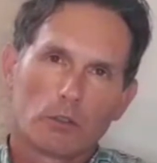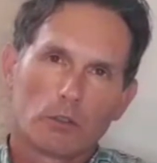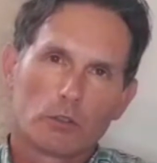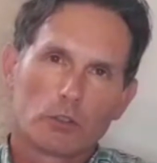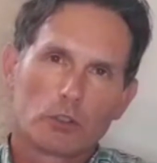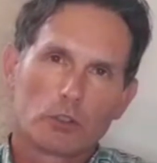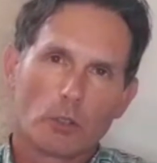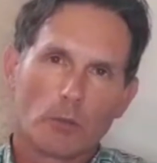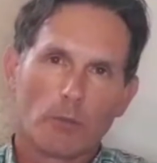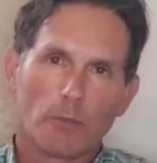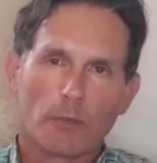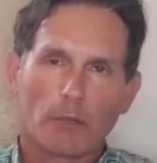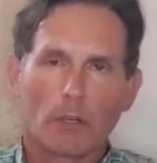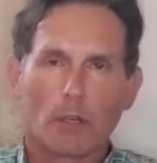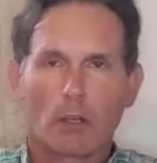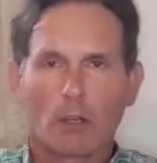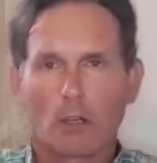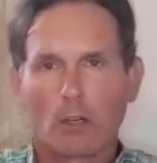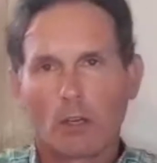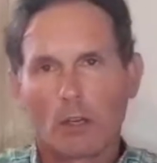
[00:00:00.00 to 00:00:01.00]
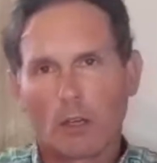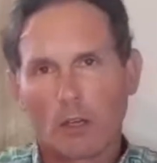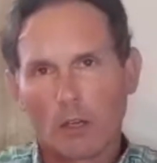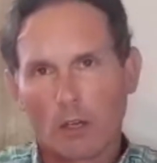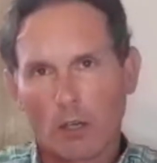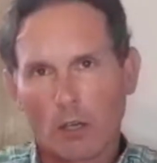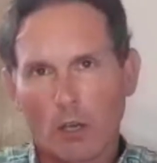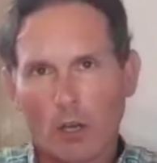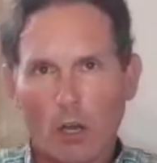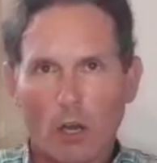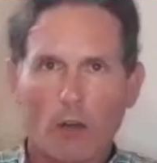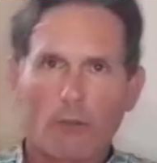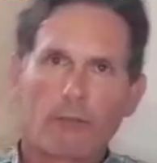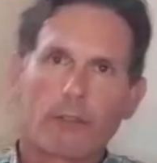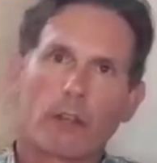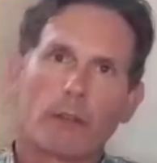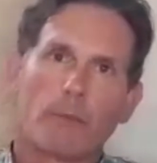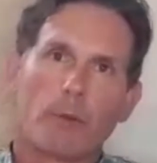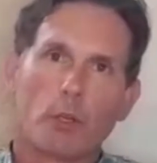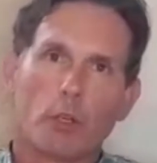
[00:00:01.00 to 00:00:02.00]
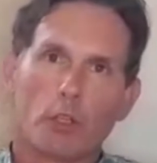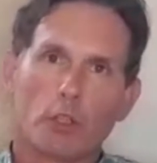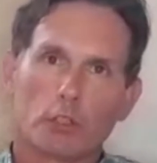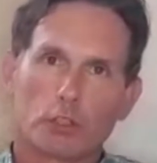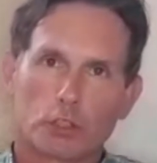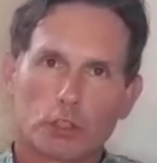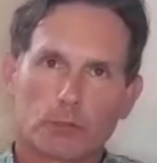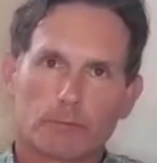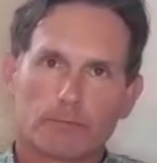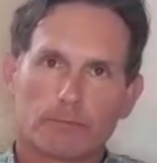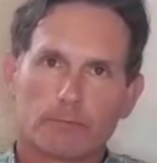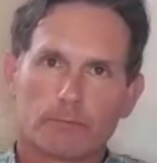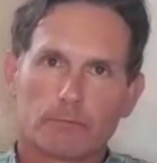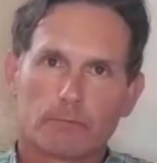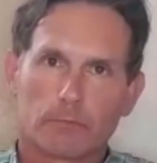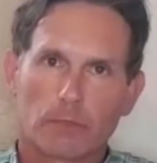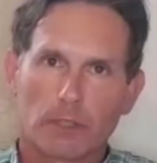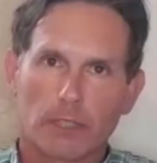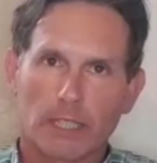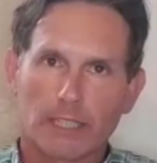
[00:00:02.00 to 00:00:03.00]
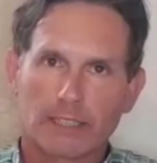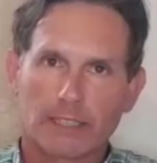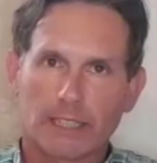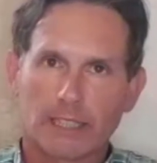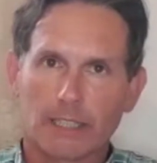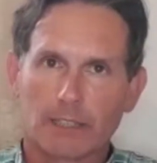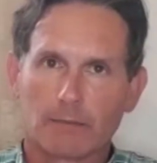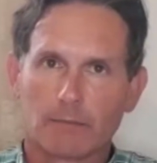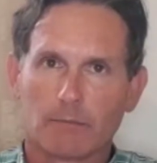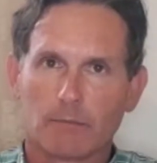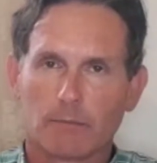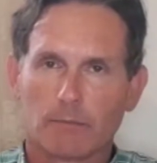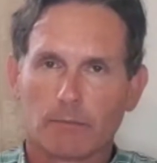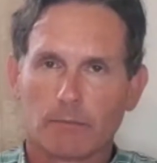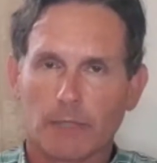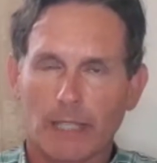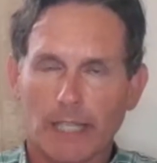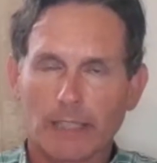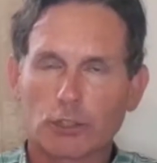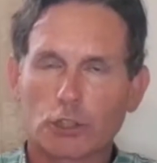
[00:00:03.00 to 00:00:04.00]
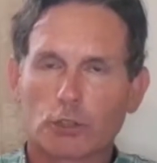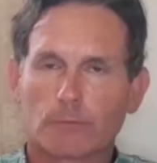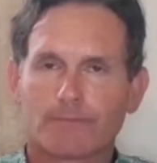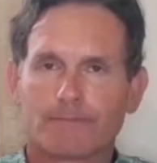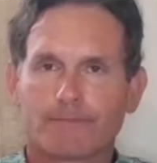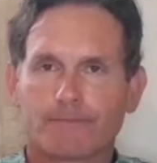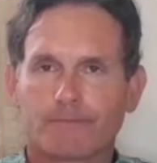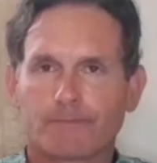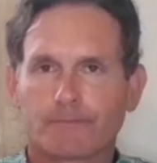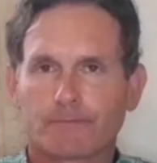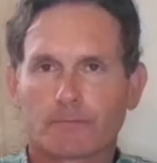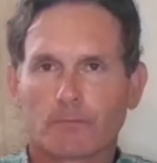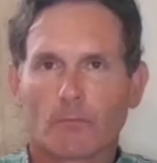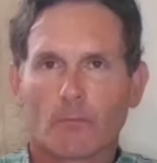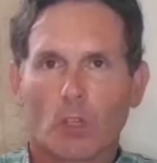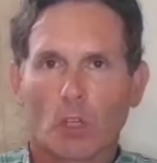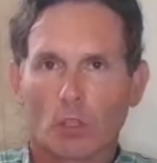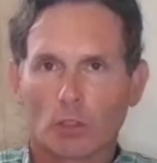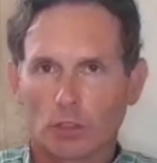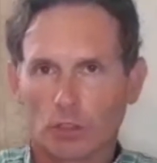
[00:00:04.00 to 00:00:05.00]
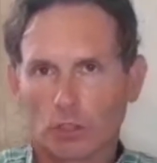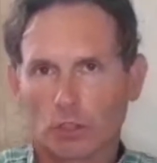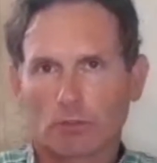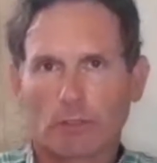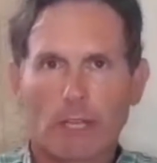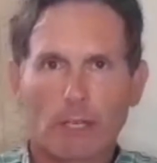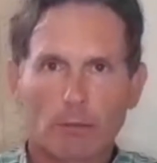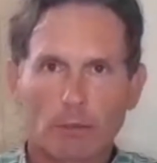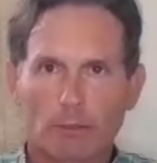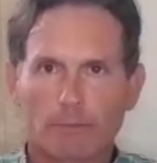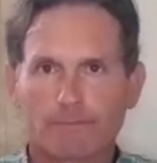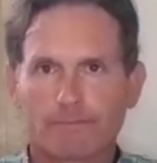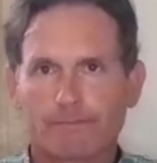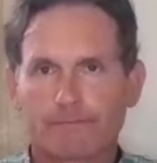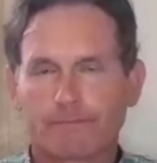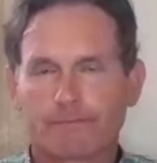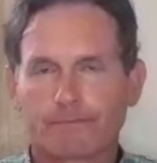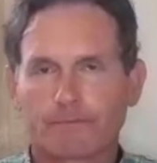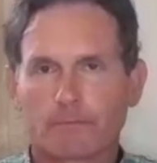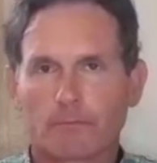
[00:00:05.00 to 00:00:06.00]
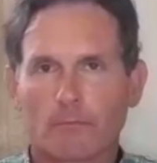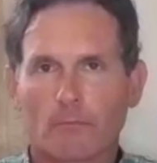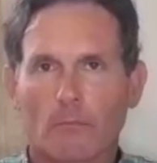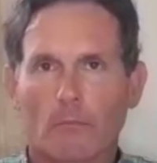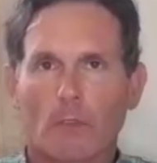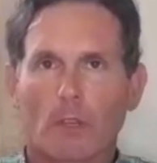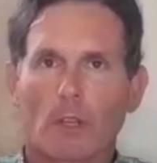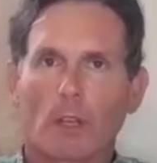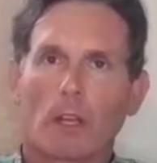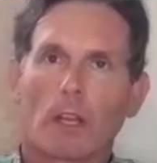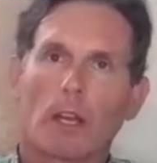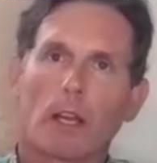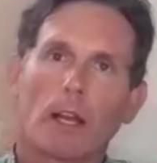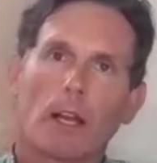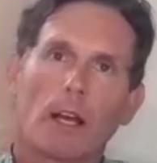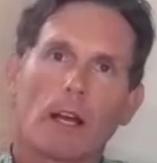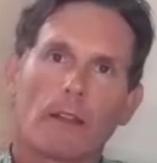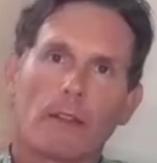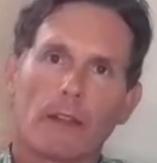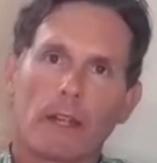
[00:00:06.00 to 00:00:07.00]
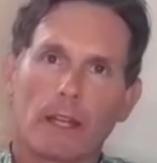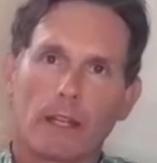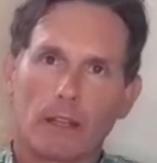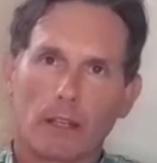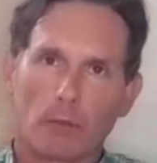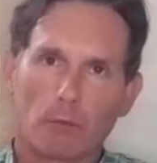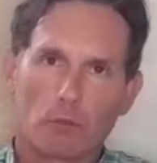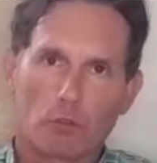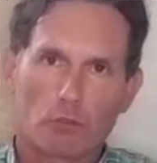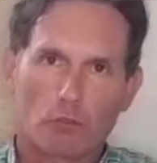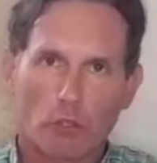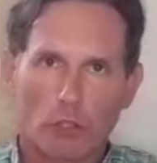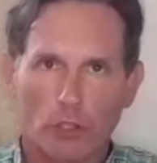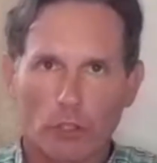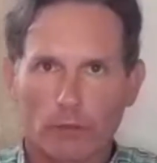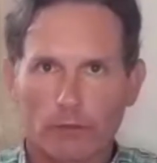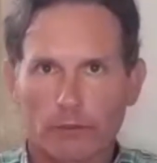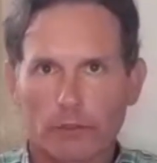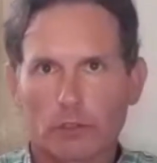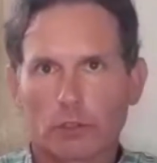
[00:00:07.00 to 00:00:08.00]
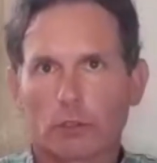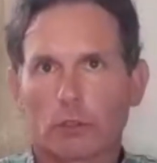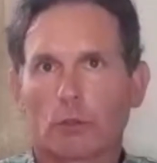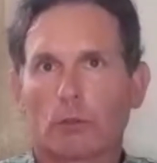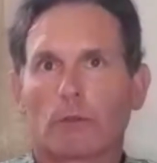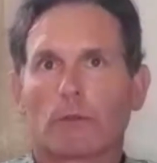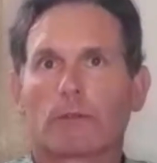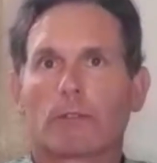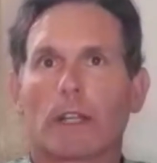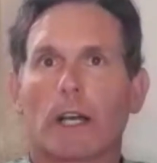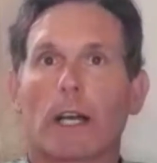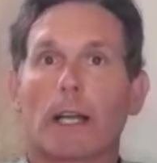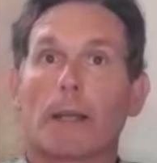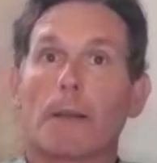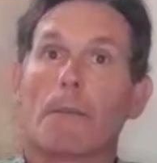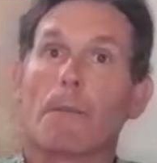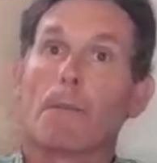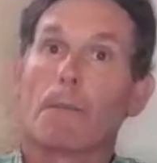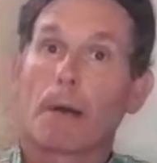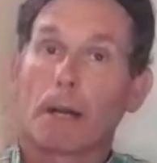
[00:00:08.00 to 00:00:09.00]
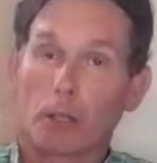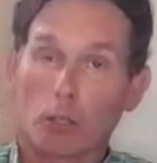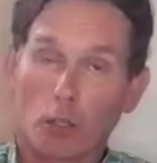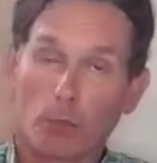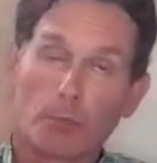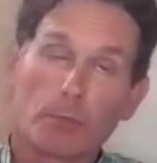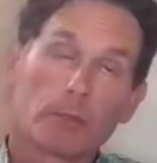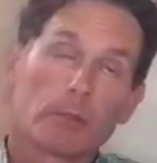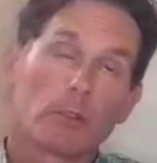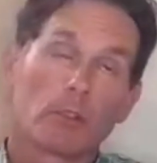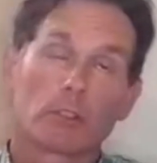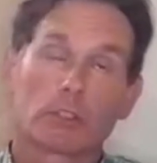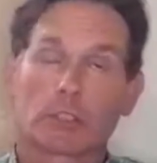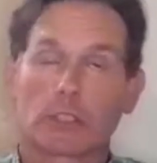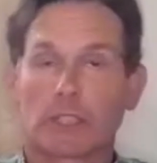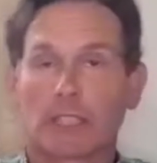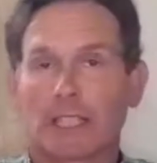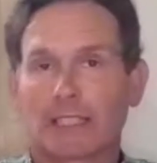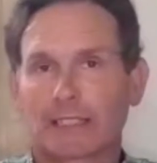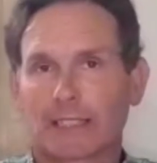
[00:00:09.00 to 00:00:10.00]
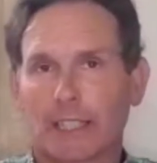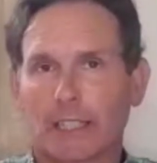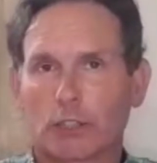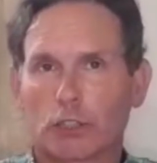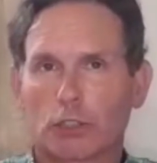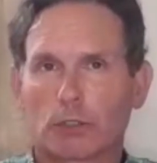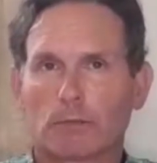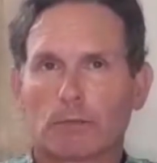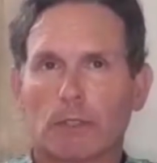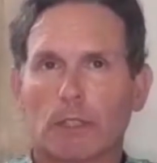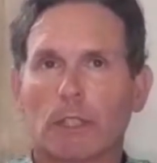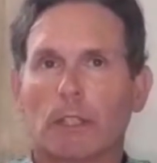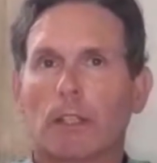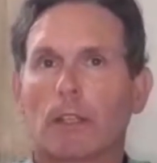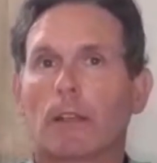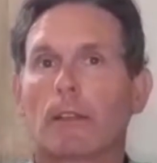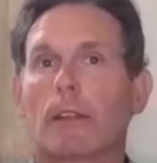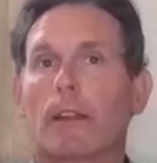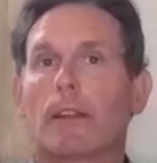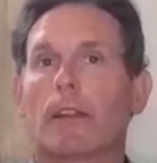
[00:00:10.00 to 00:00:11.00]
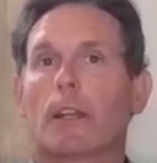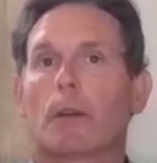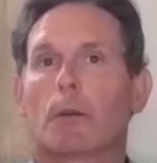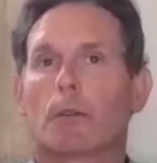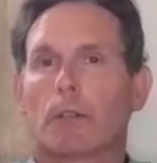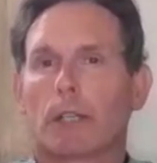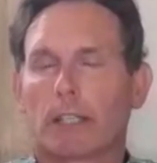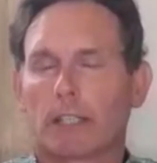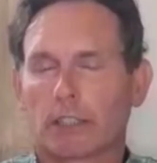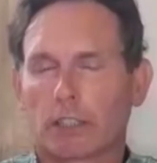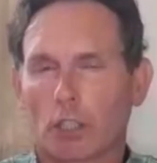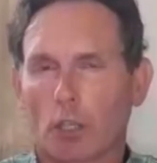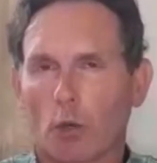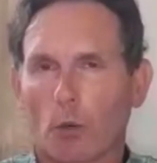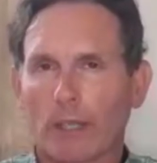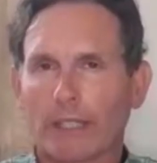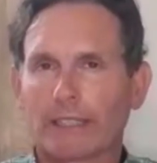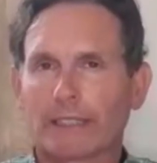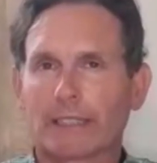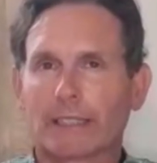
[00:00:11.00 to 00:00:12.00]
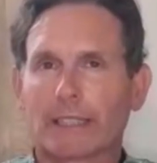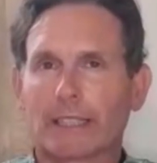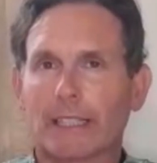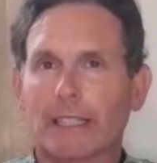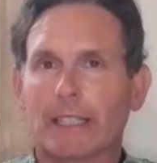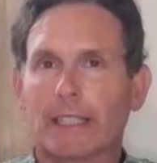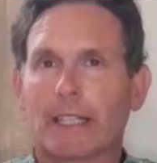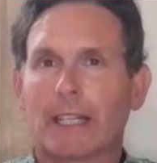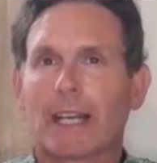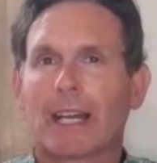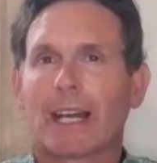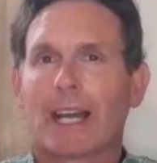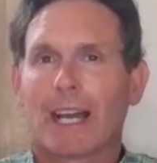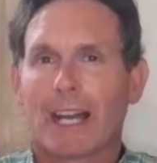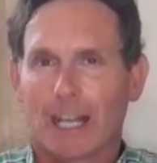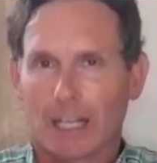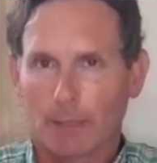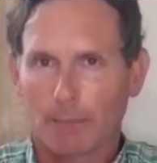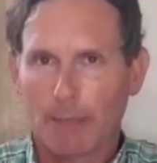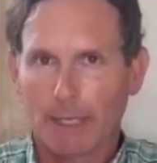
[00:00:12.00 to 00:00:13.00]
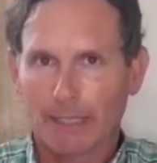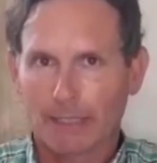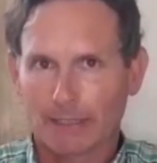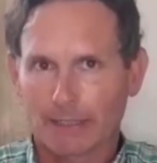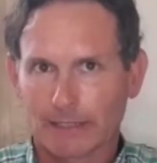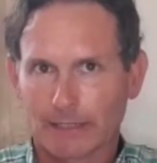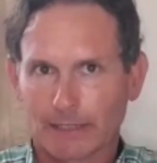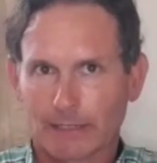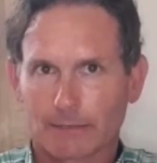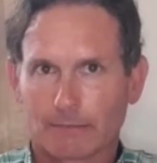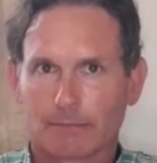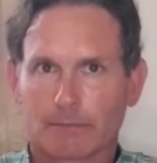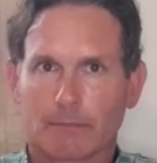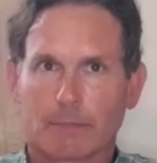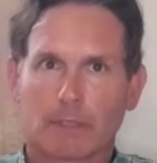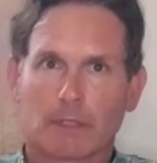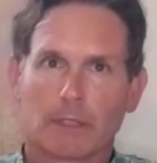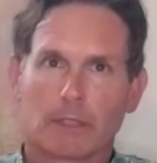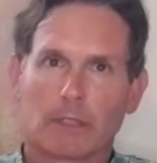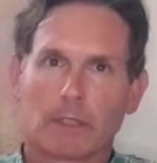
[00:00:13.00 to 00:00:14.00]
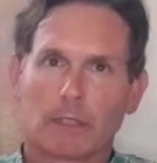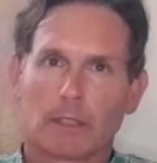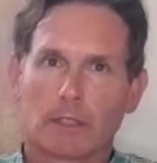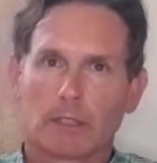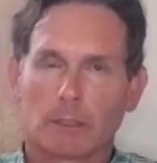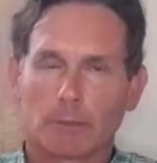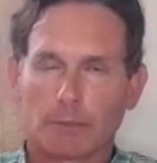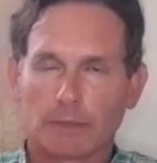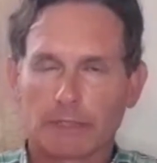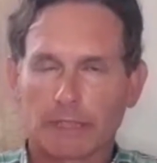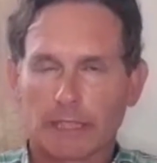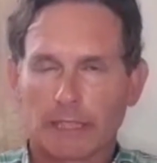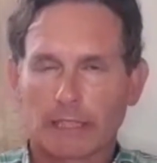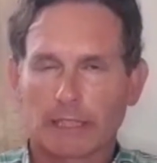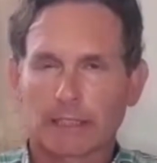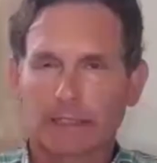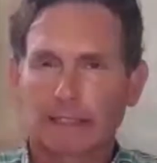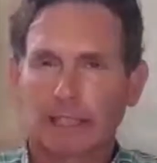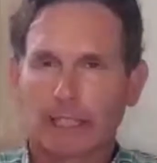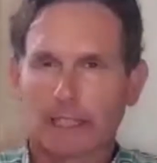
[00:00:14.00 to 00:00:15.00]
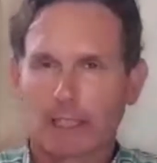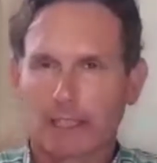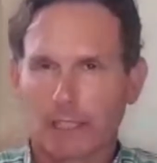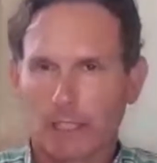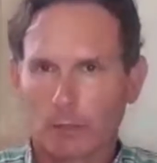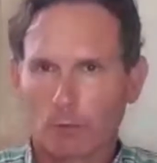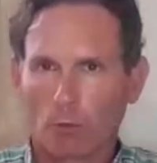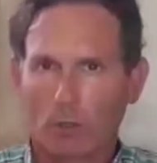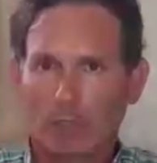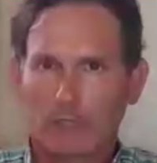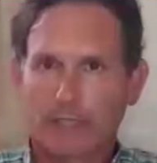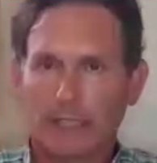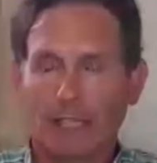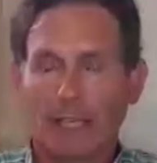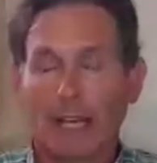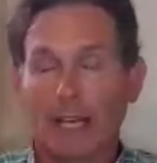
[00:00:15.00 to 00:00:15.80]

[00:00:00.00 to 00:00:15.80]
jump off the perch, the nesting ledge, onto the ground, and then they were strong enough to fly back up onto the nest ledge, then they were ready to go into the hack pens. The particular site that I worked at